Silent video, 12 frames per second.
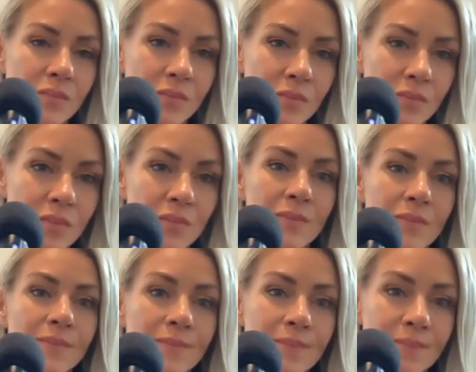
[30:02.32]

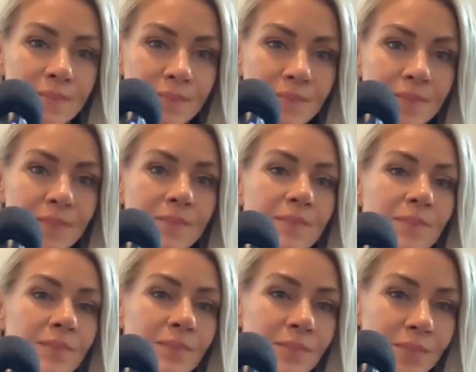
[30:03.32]

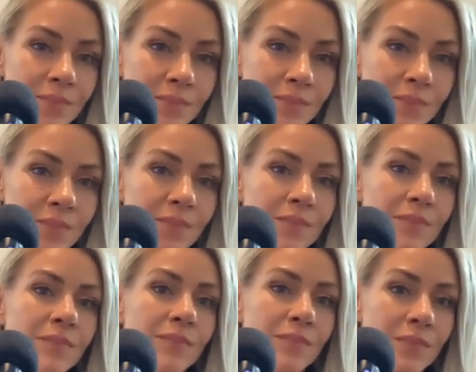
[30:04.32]

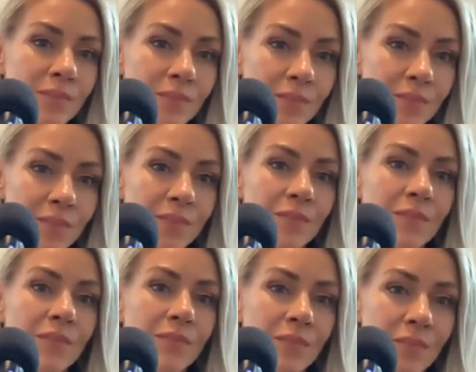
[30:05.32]

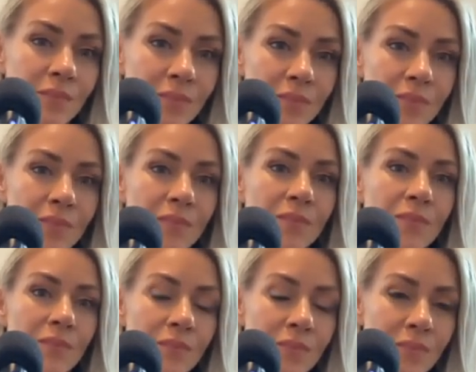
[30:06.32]

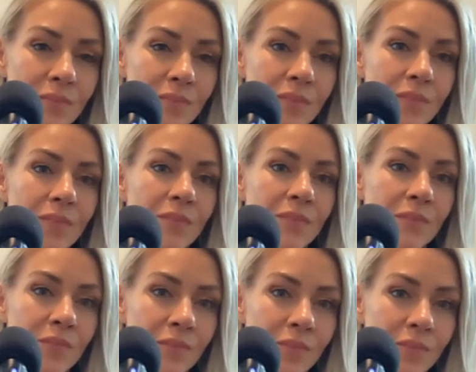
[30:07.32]

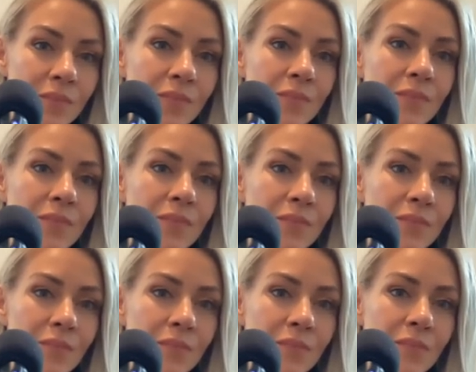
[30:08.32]

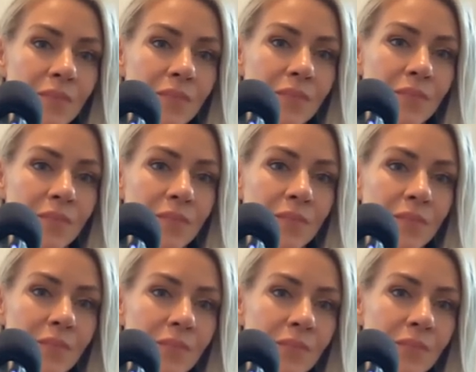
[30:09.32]
No words are spoken by the person on screen.